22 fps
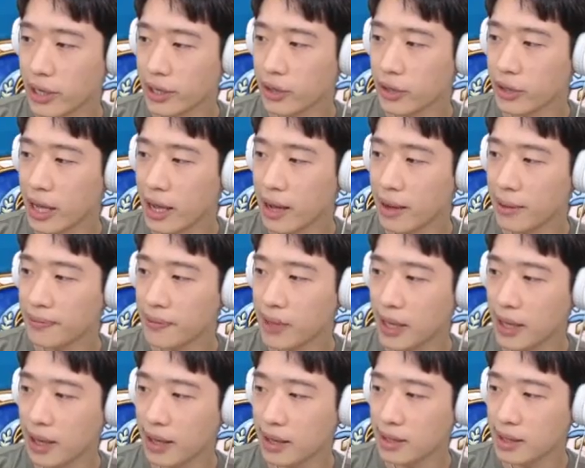don't have
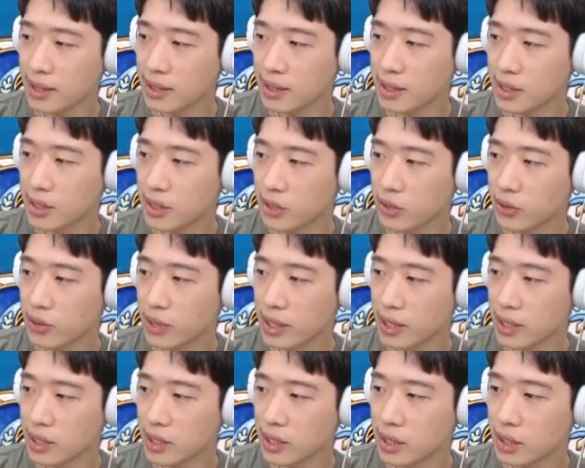that. So
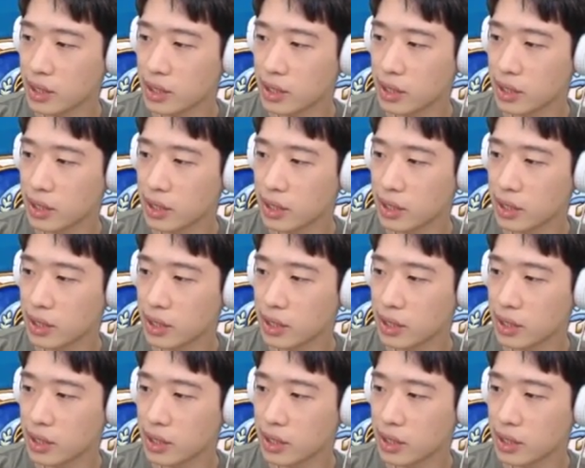let's just